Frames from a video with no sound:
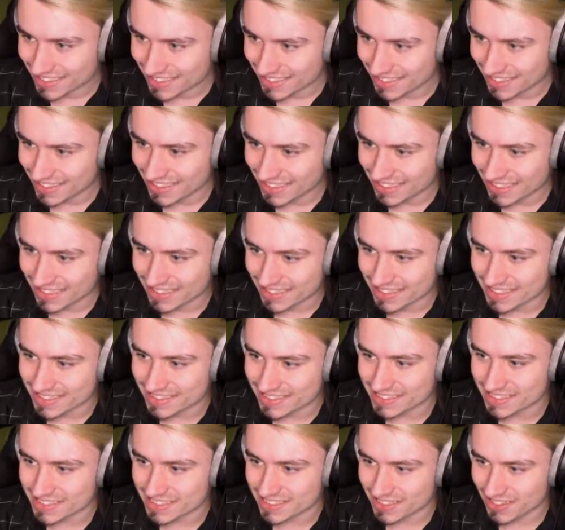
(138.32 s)
Oh, this
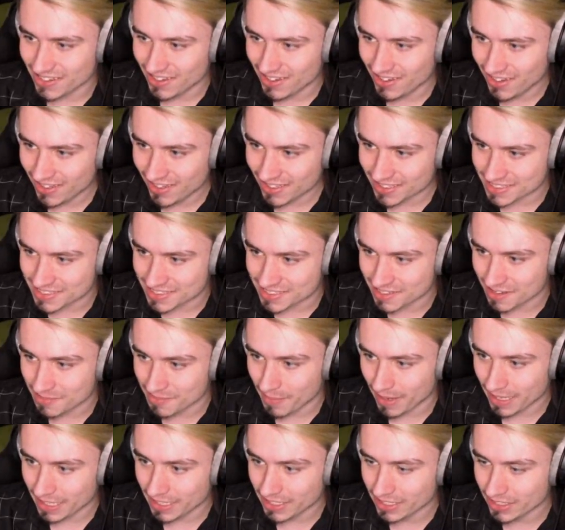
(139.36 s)
is awesome.
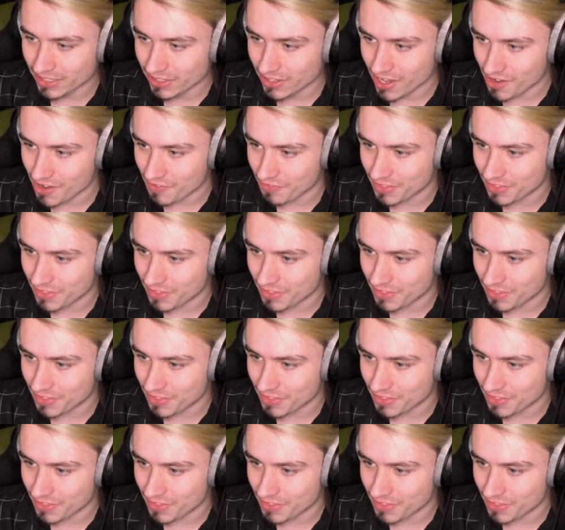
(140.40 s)
I love